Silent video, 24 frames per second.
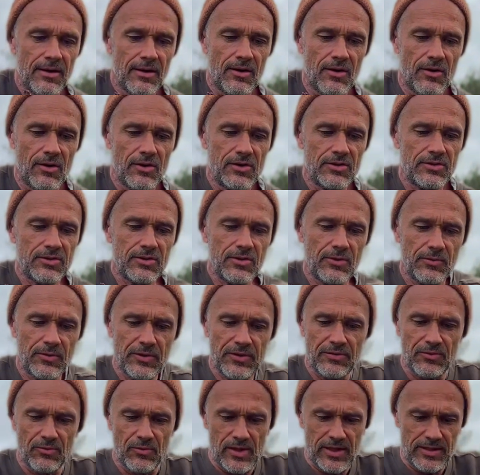Also
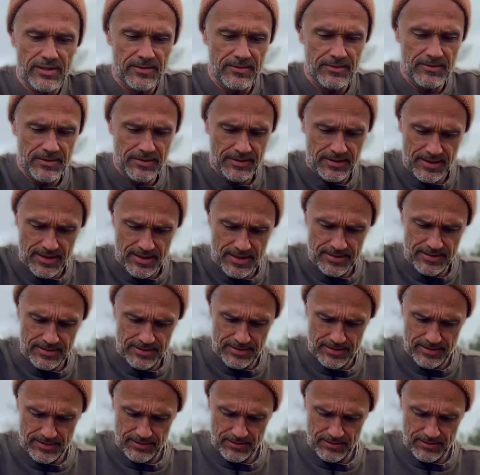with one cut